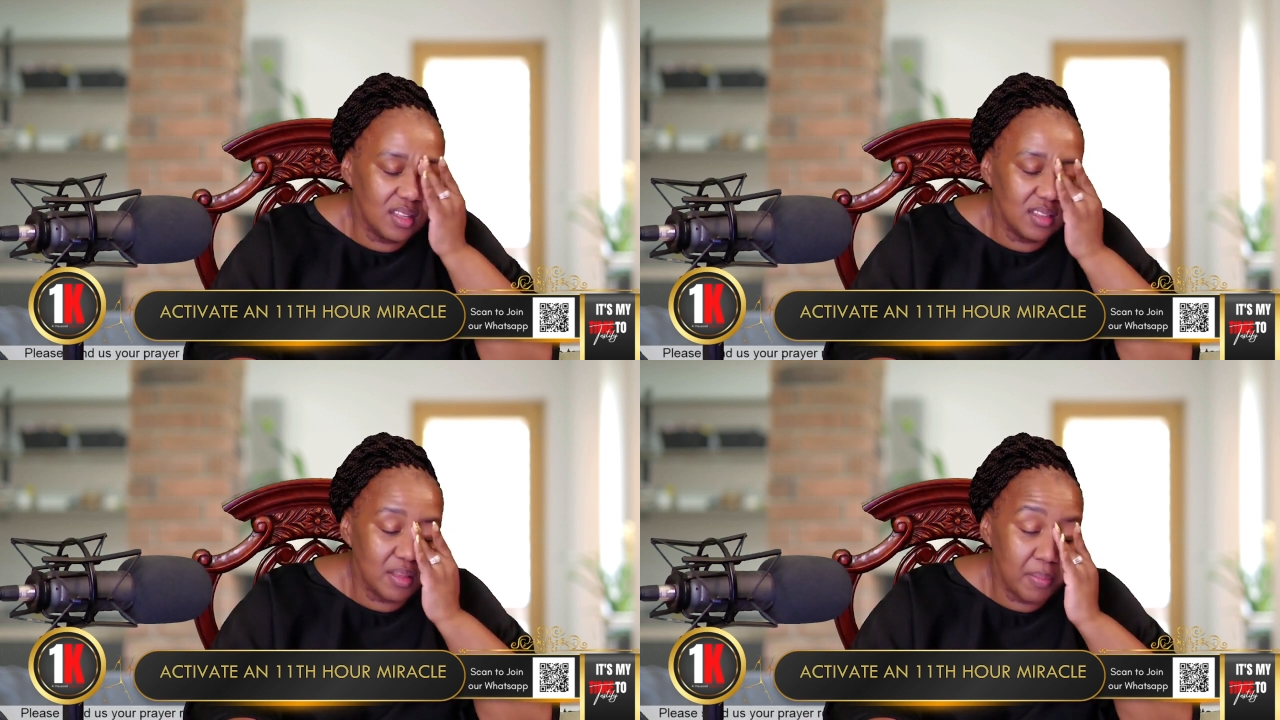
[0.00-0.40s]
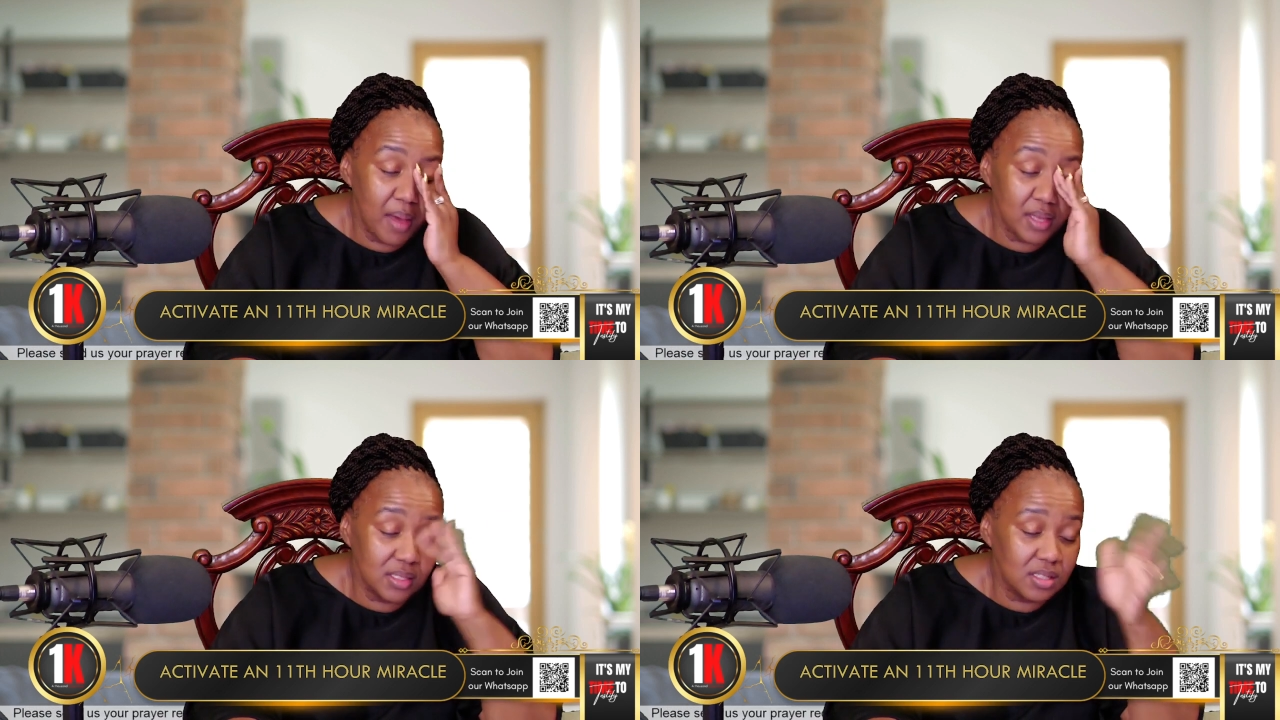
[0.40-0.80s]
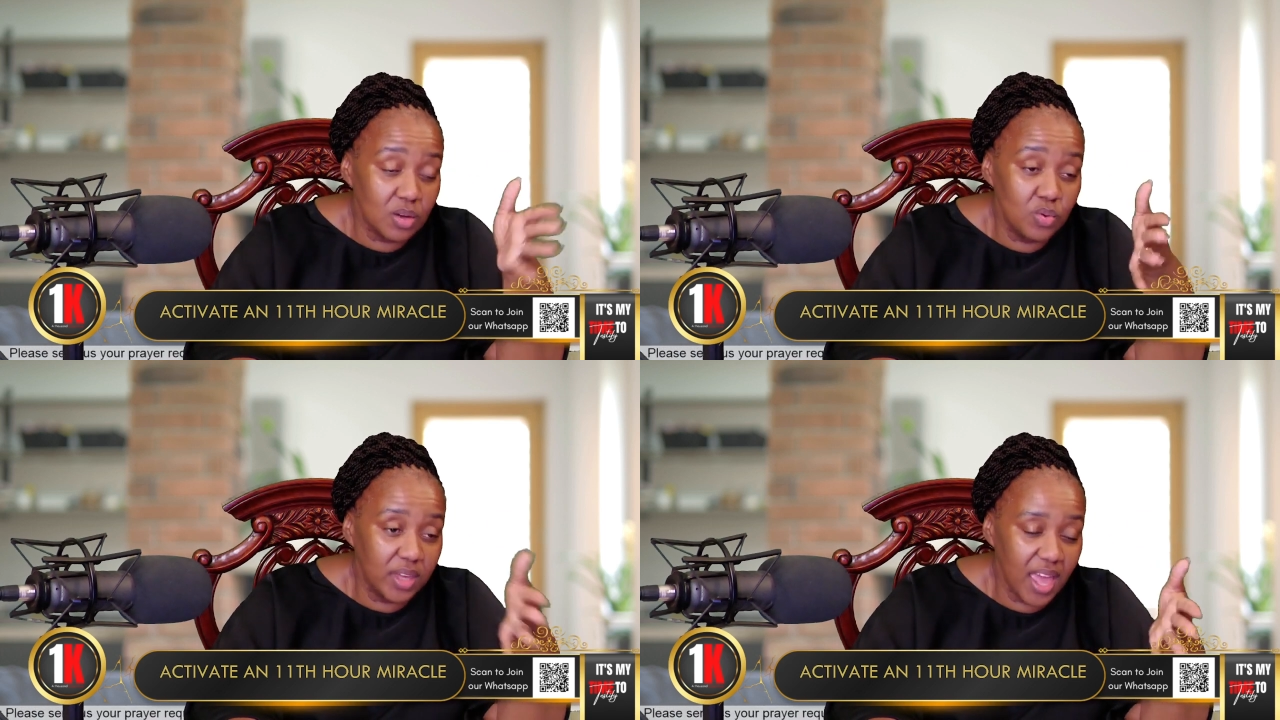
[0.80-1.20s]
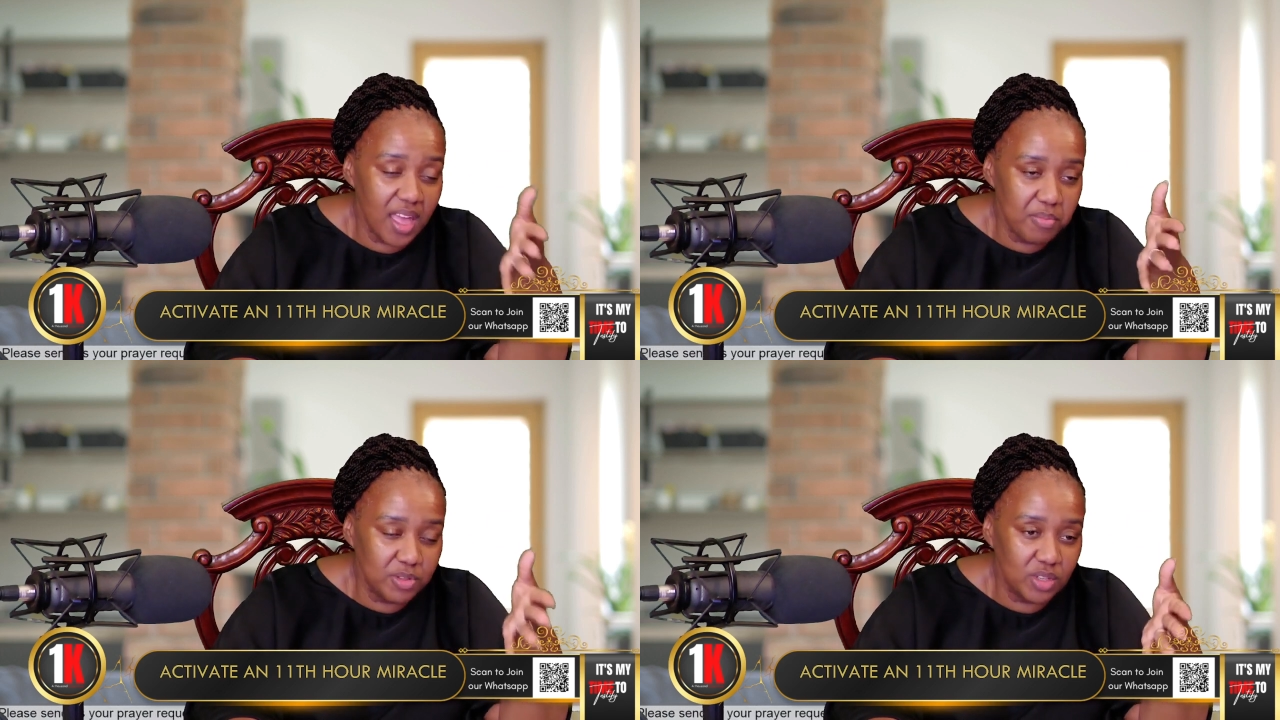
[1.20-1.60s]
the master who
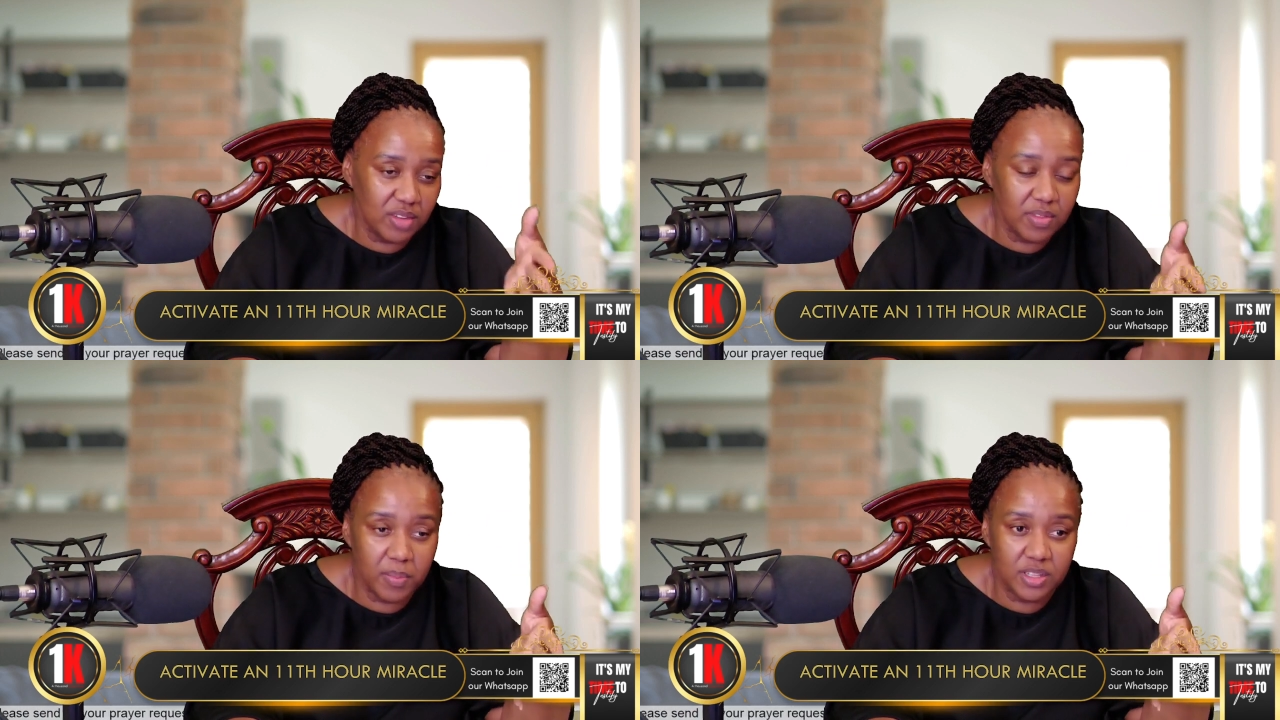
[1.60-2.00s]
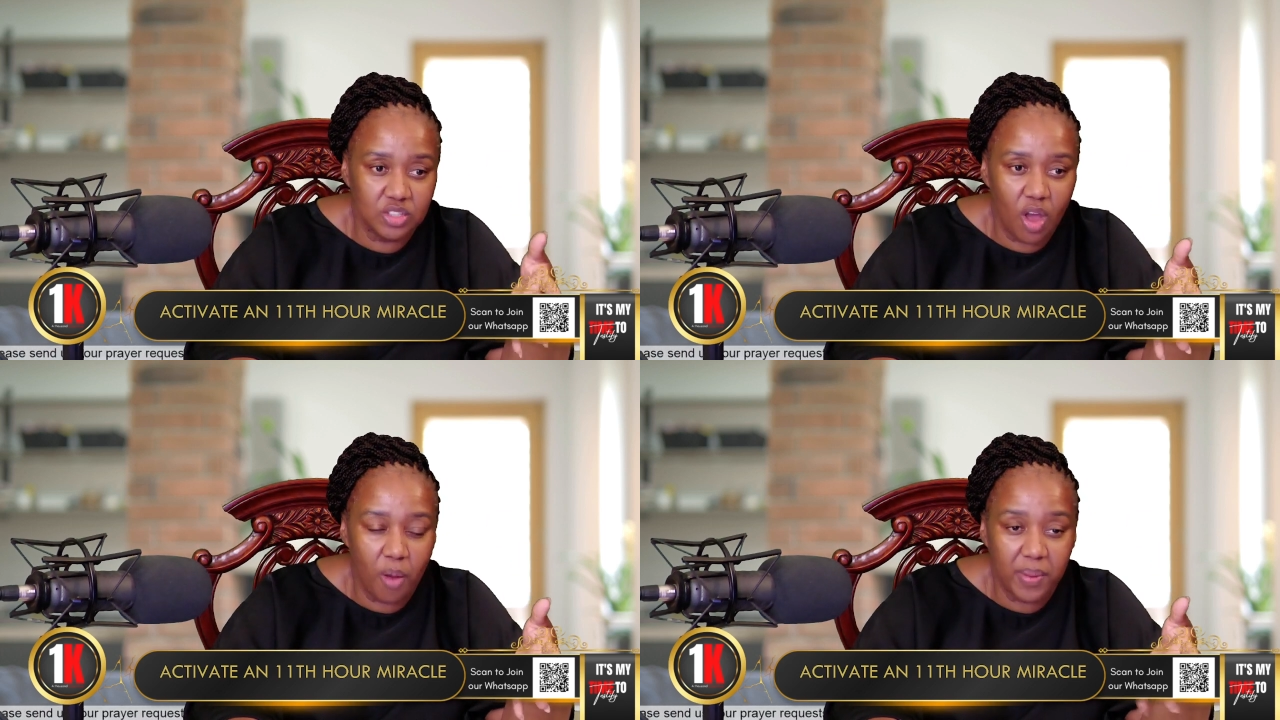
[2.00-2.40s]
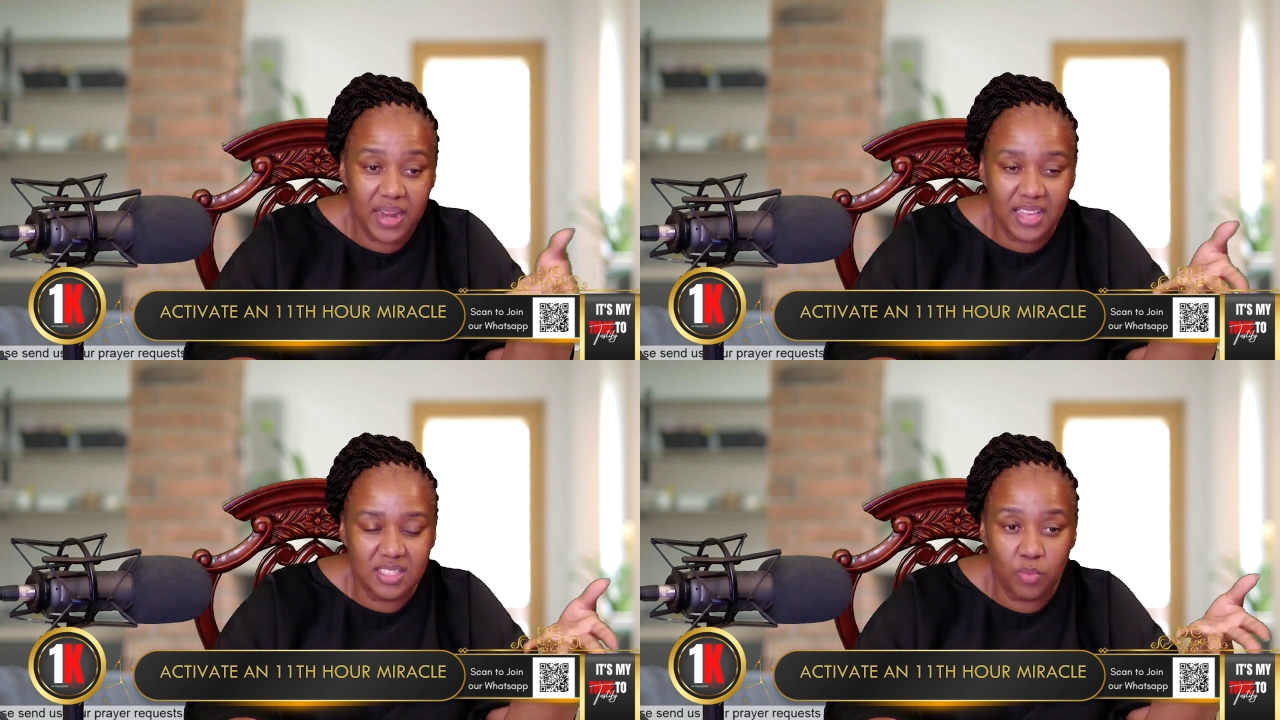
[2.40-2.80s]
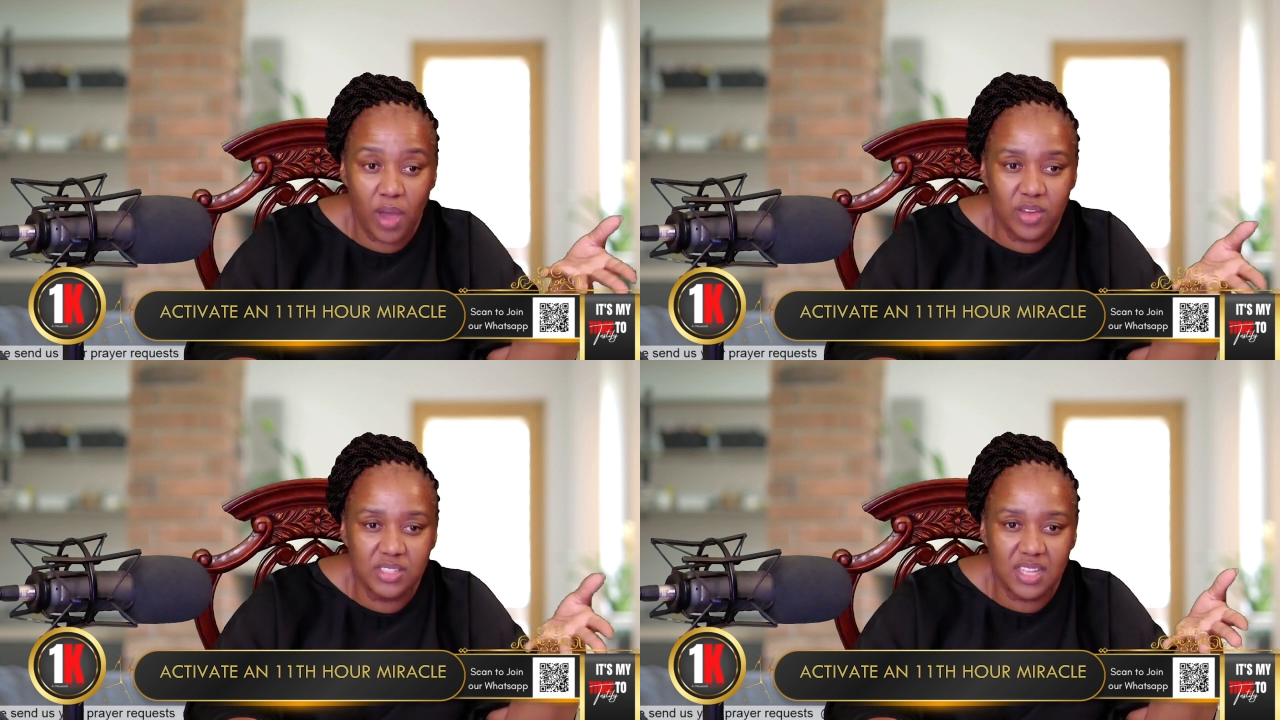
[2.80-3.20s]
came to give them a job and ask them why
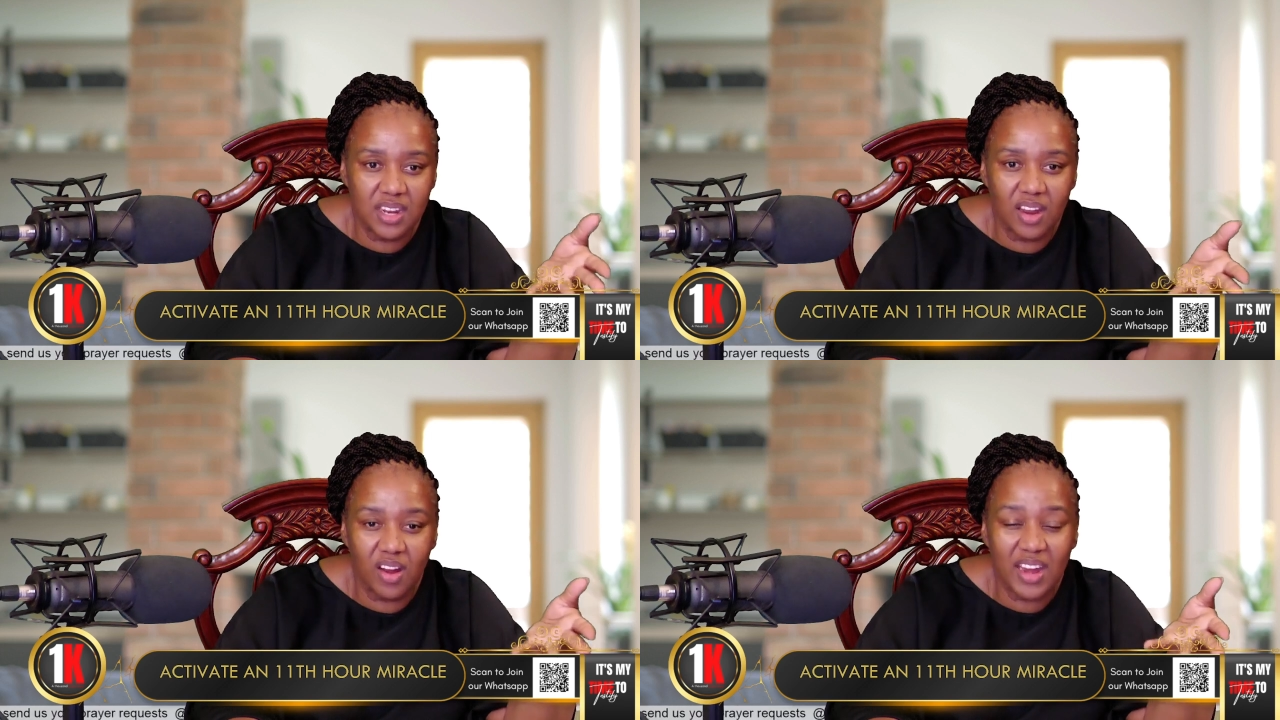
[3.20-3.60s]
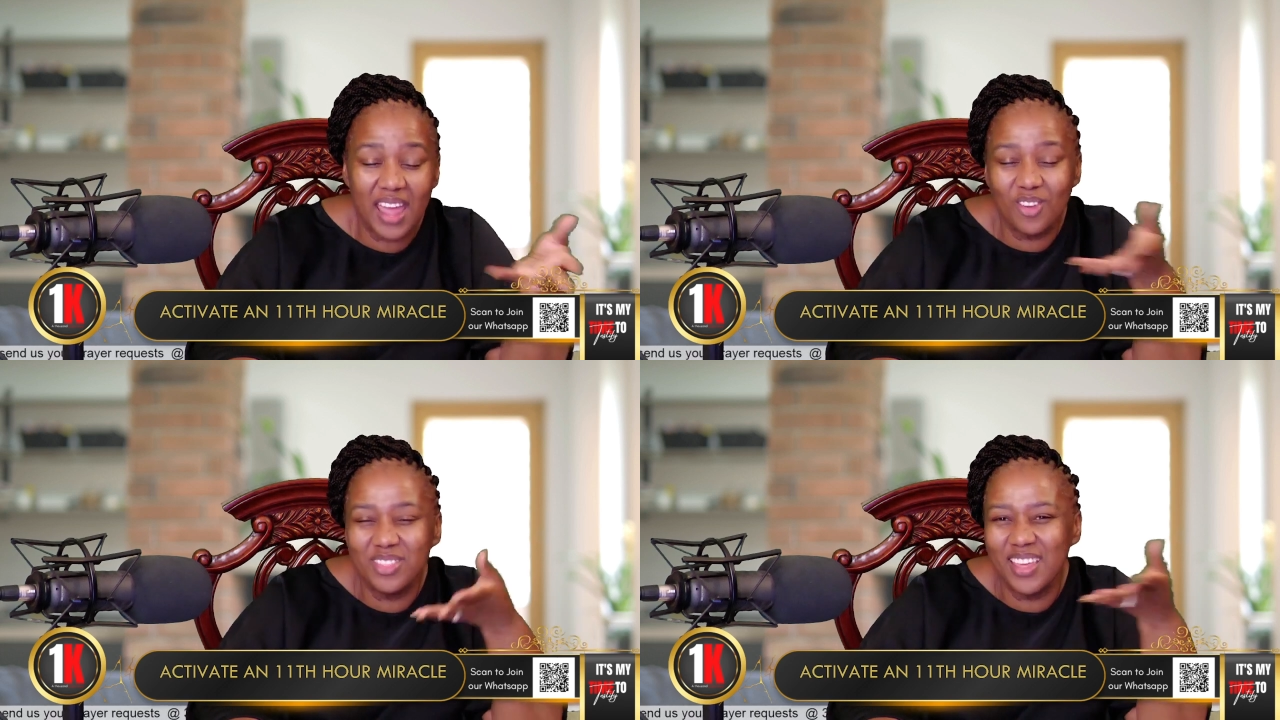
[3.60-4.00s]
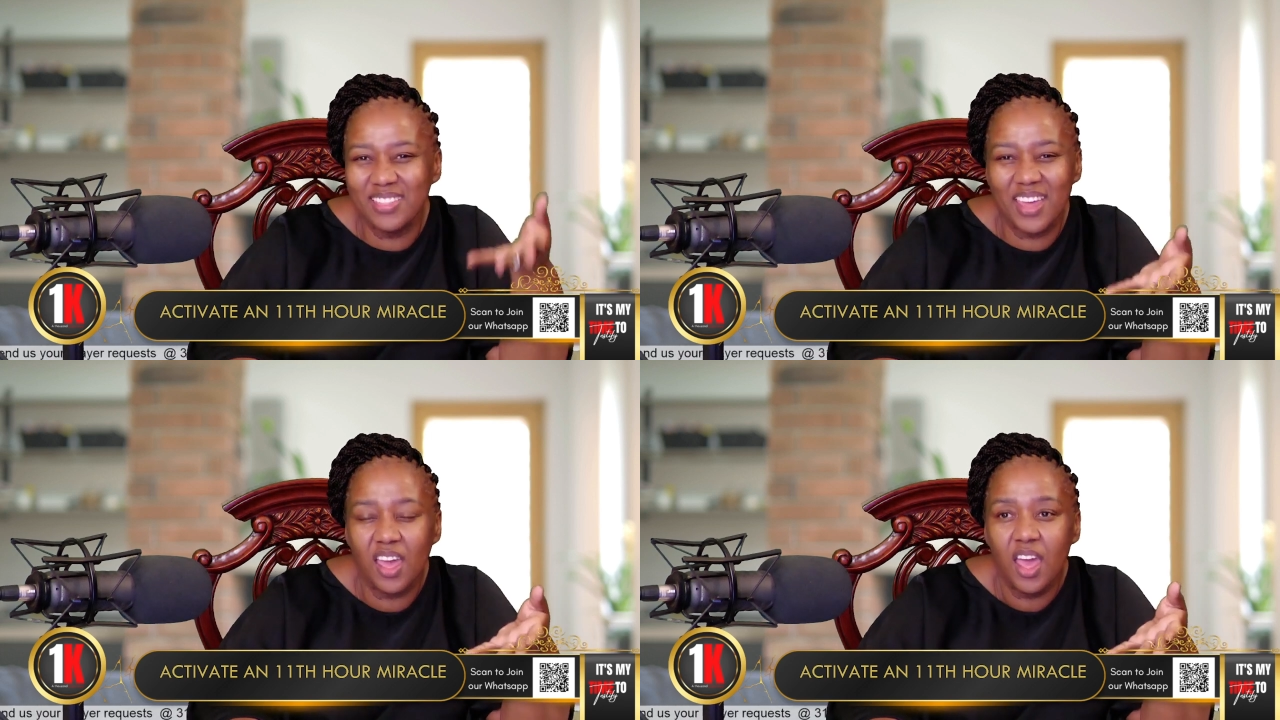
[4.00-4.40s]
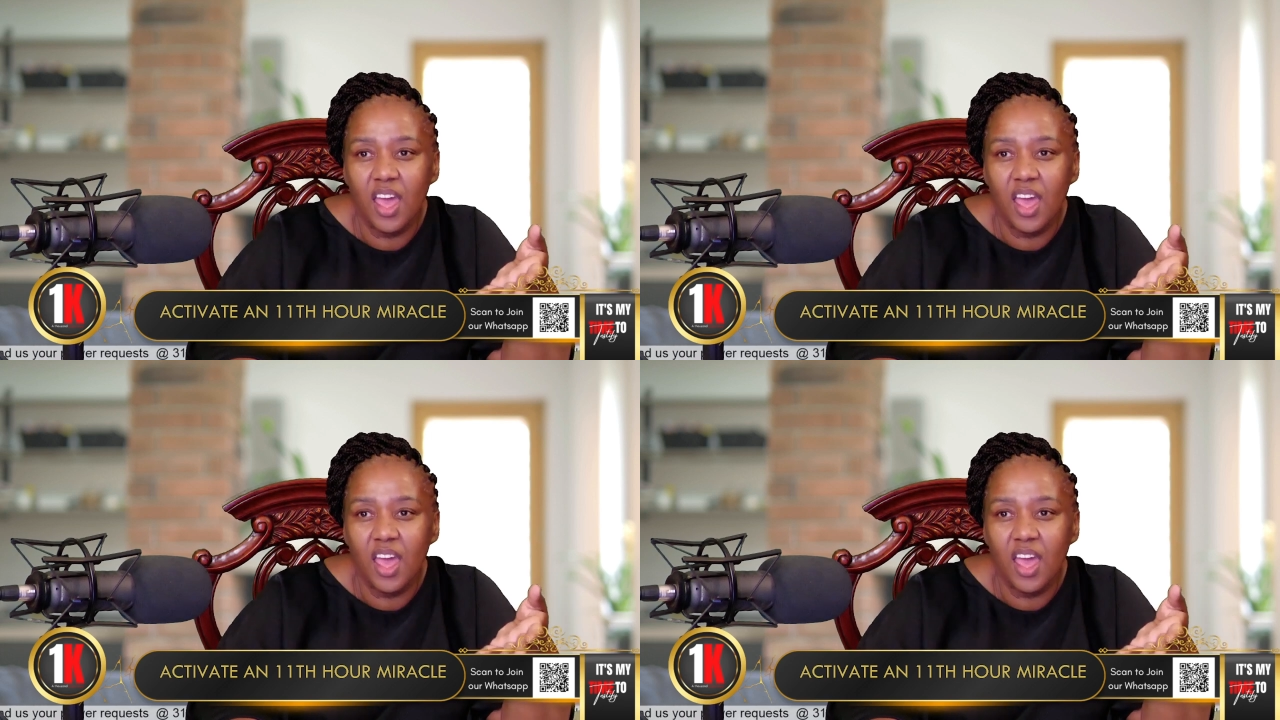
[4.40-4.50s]
are you standing around i don't think they